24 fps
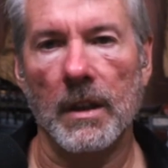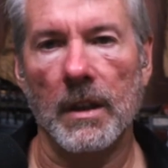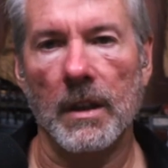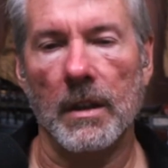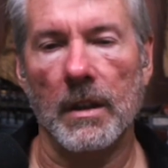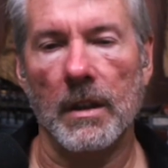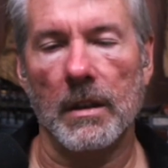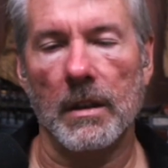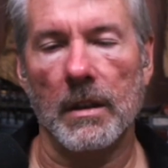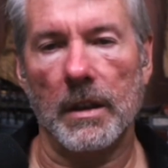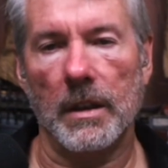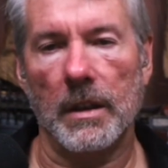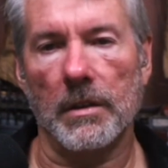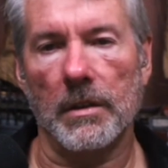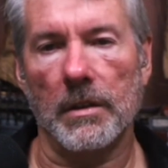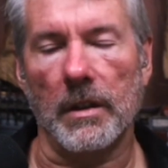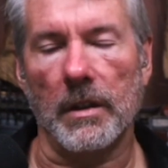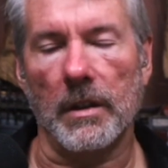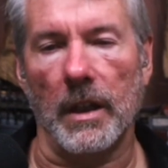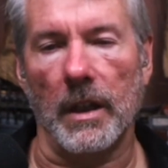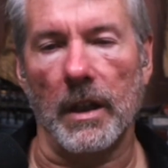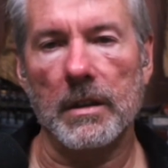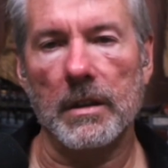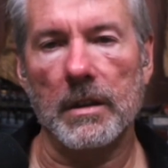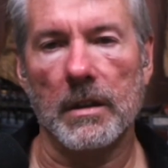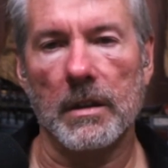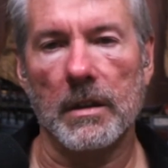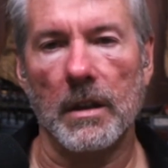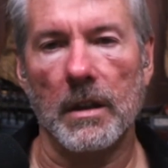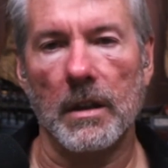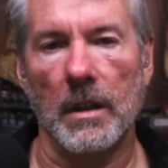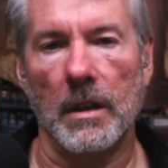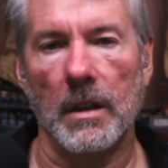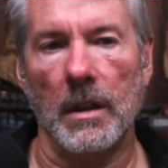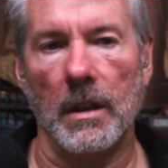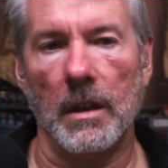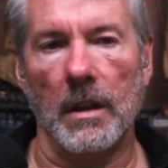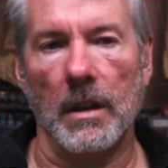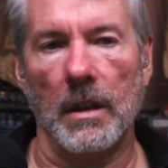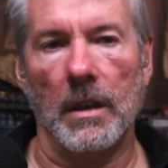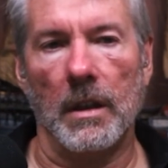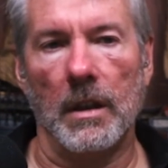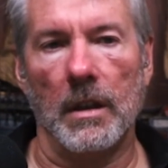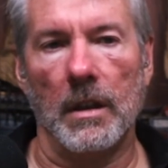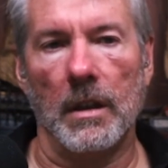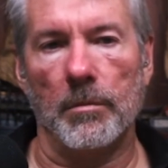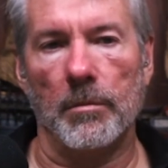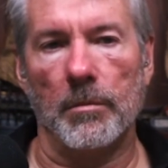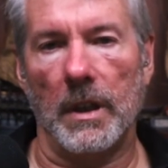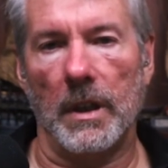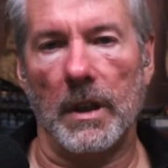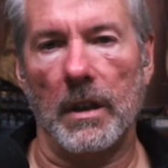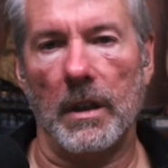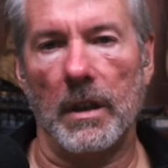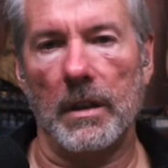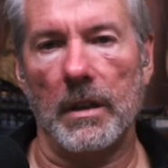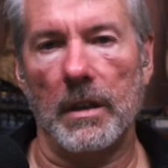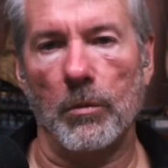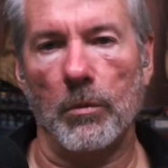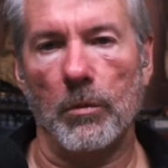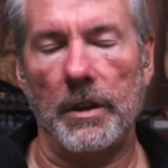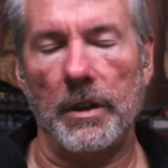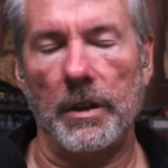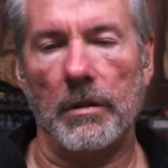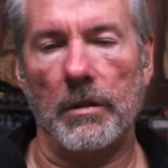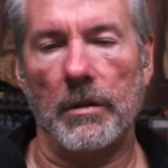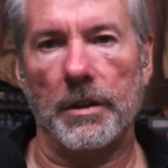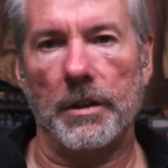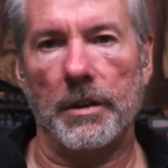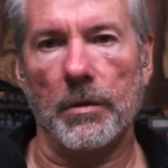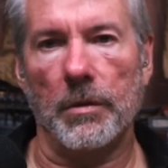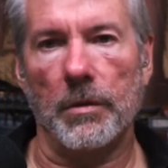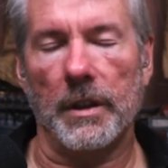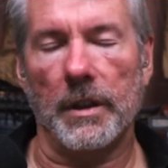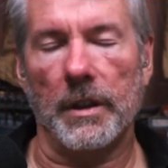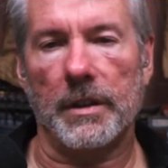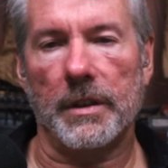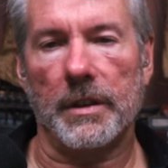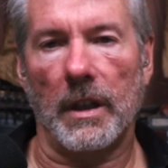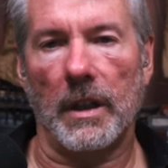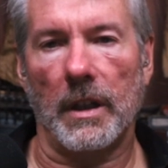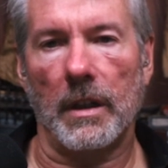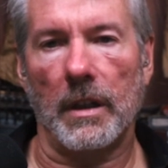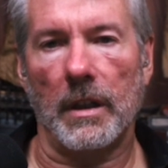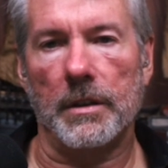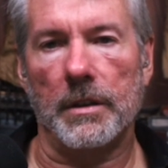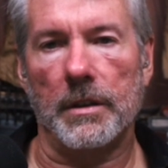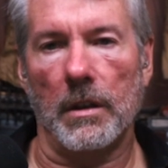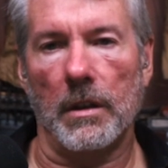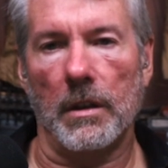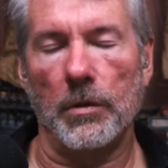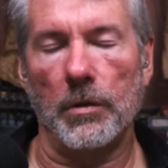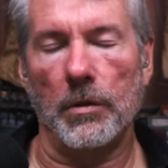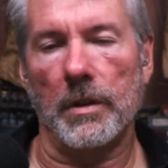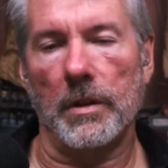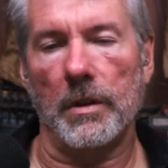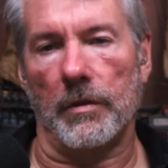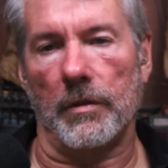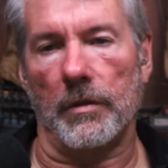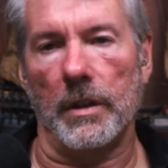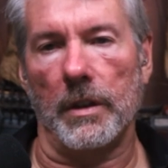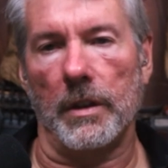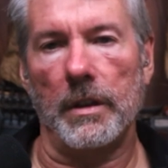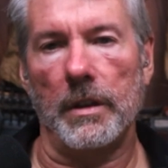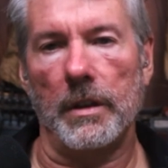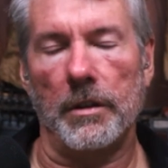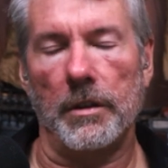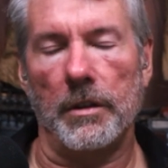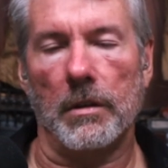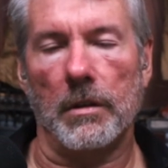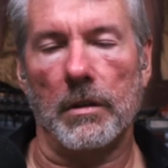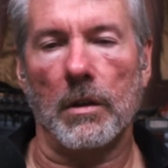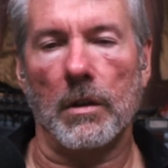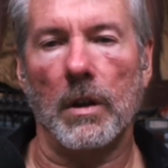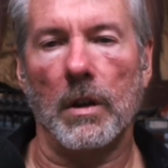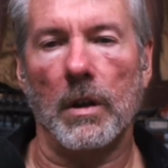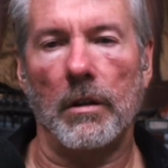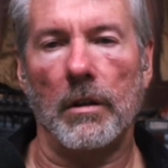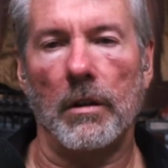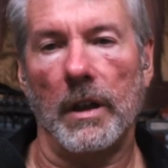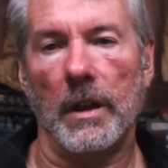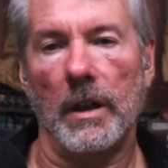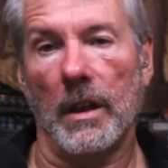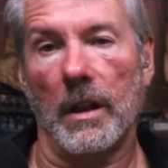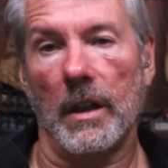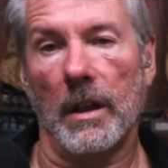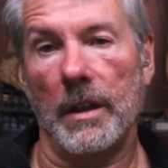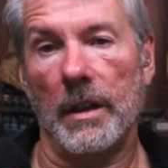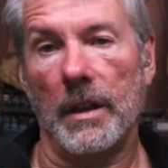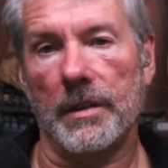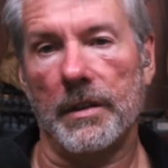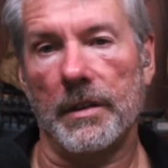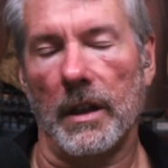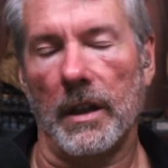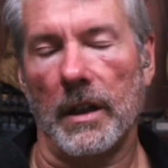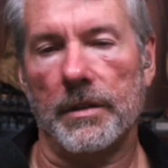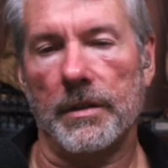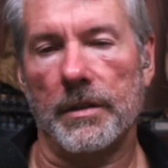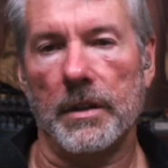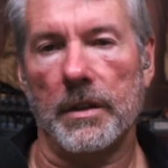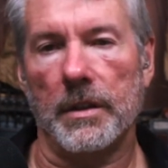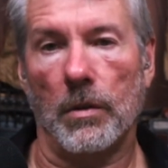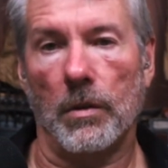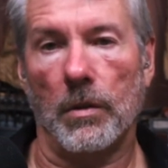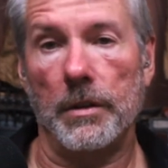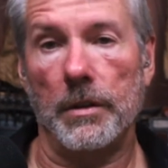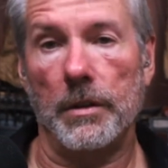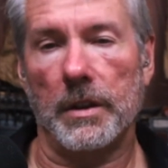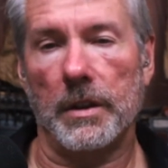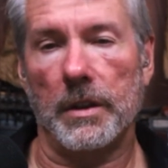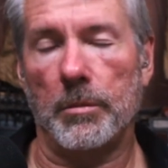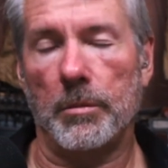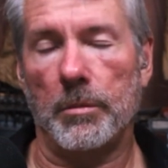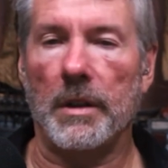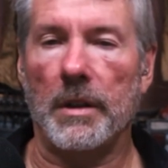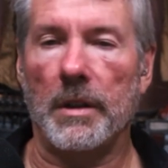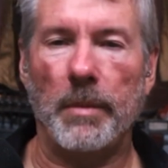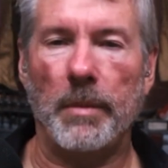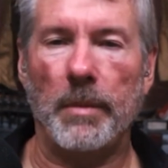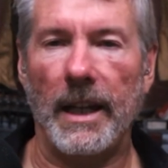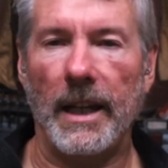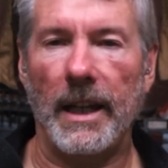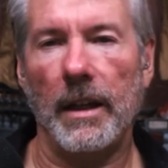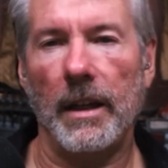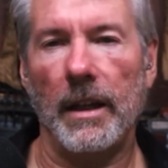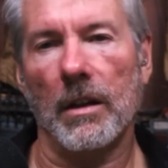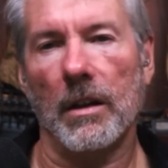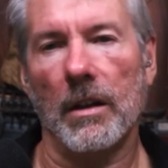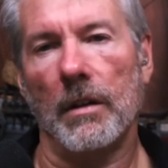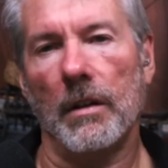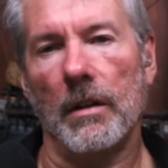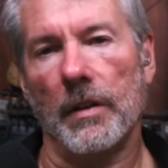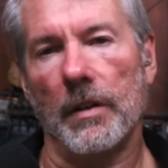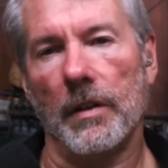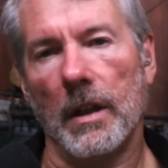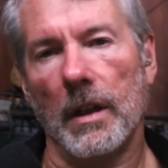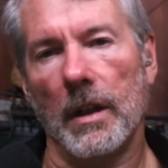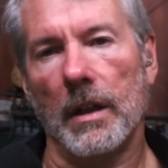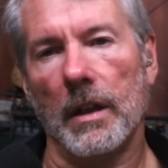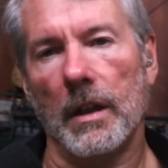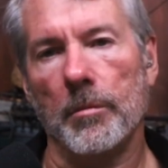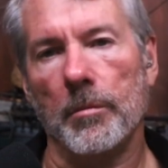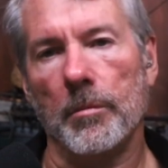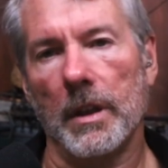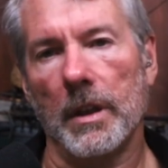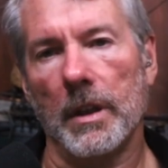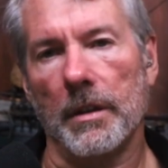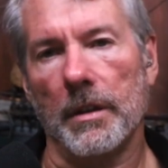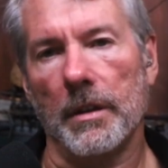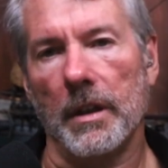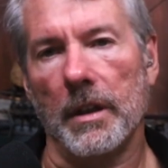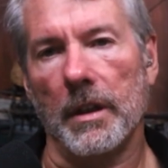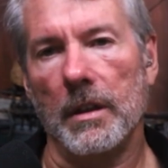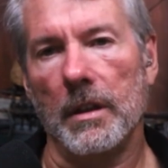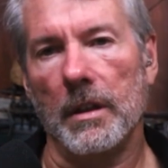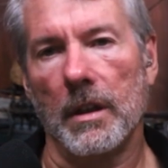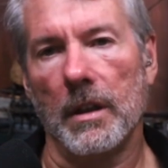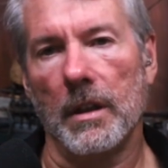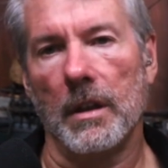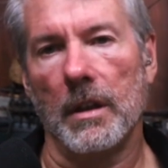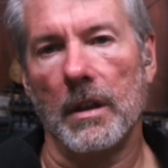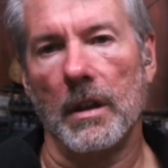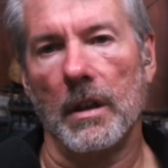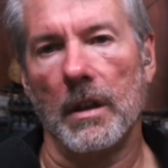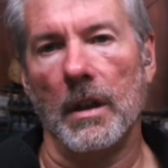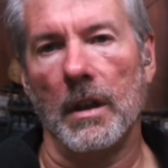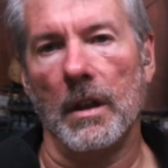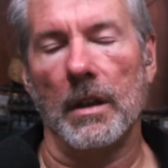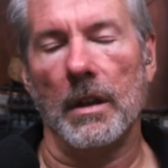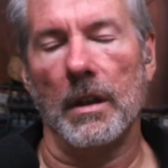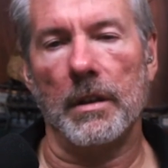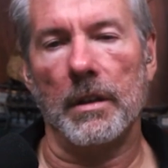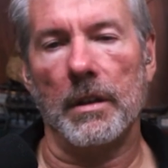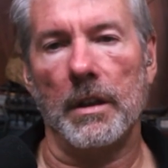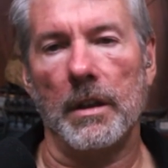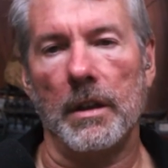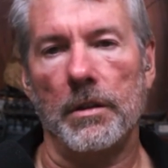that's okay. But when you're issuing stock dilutively and you're acquiring less assets, or you're simply paying off a liability, then you're